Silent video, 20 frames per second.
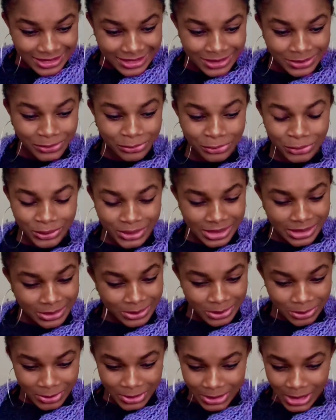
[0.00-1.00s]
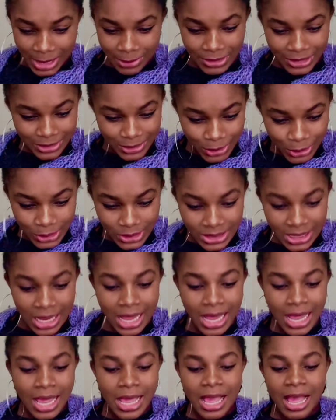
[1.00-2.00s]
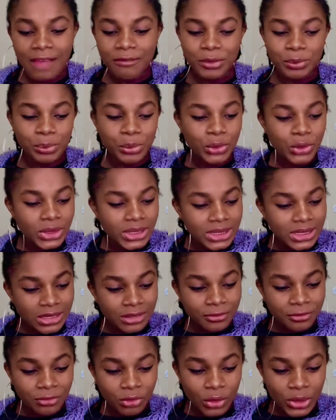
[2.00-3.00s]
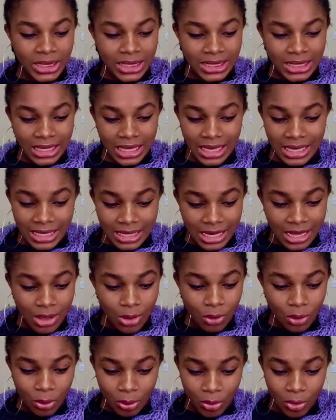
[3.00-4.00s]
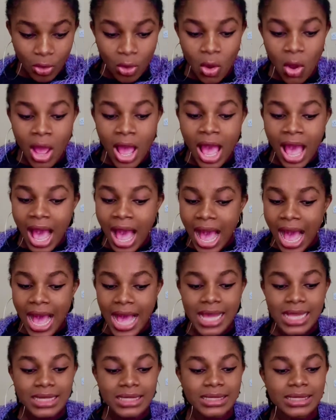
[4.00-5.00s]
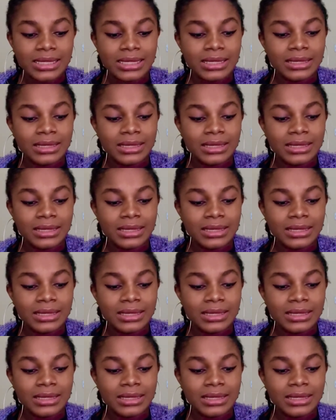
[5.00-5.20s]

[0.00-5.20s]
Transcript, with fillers: views and subscribers because I've been posting for a year now or more and